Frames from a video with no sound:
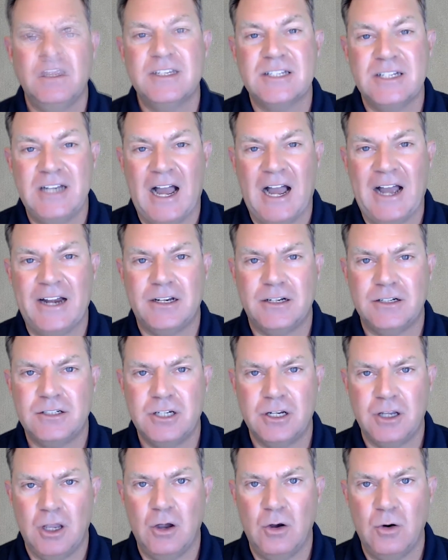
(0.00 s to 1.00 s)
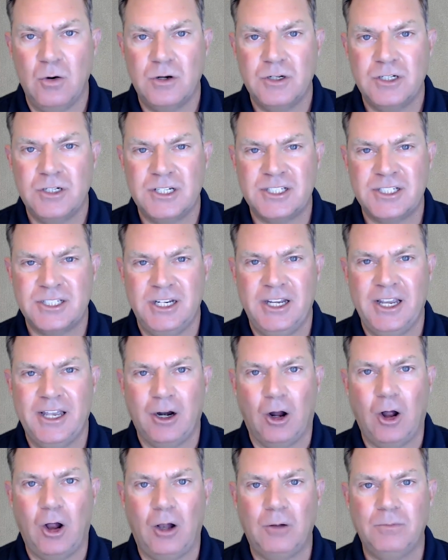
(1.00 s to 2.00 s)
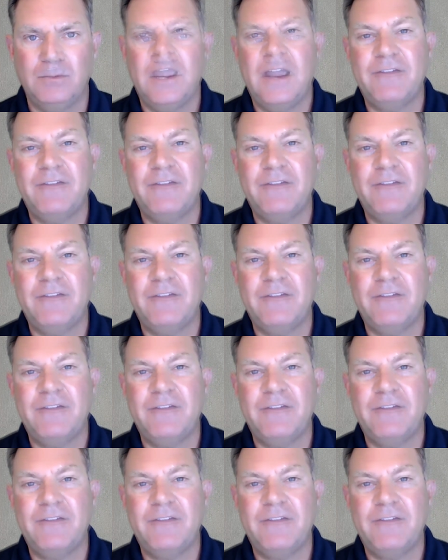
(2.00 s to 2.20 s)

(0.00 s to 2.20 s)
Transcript: is not to go to sea at all."